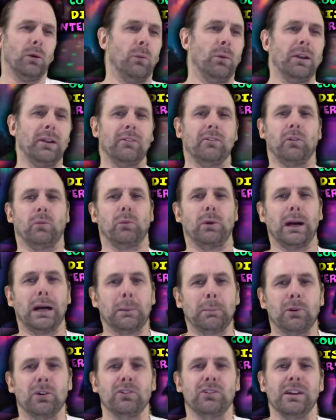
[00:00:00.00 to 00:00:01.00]
one of the
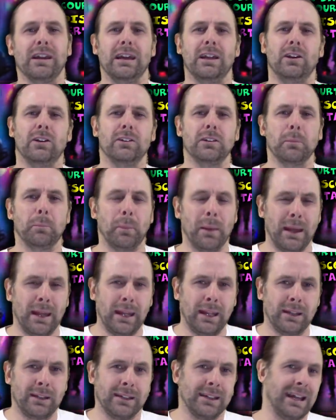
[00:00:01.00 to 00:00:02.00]
robbers entered the
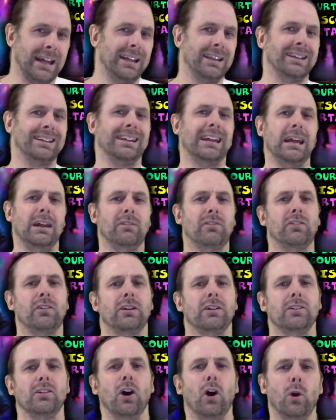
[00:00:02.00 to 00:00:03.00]
bank and gave
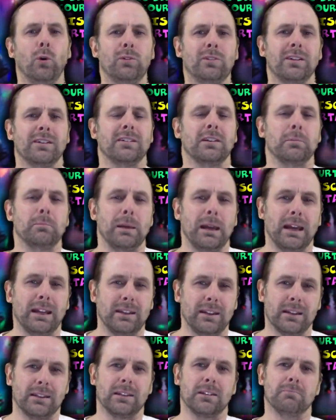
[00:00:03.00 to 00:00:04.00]
her a note
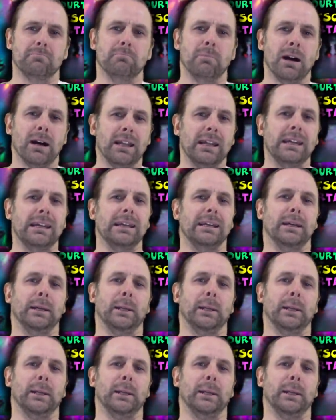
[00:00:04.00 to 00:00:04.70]
demanding the money.